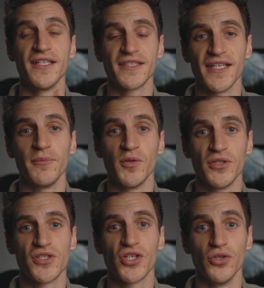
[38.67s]
Step number
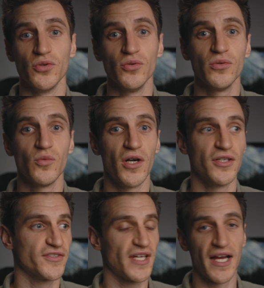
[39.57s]
two
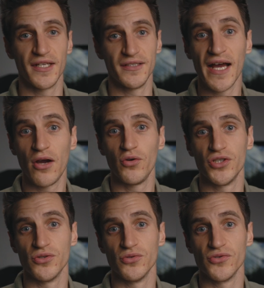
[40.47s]
was I now
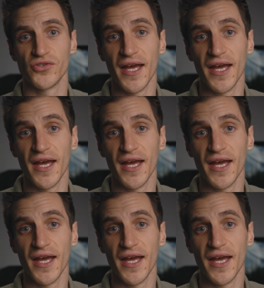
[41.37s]
use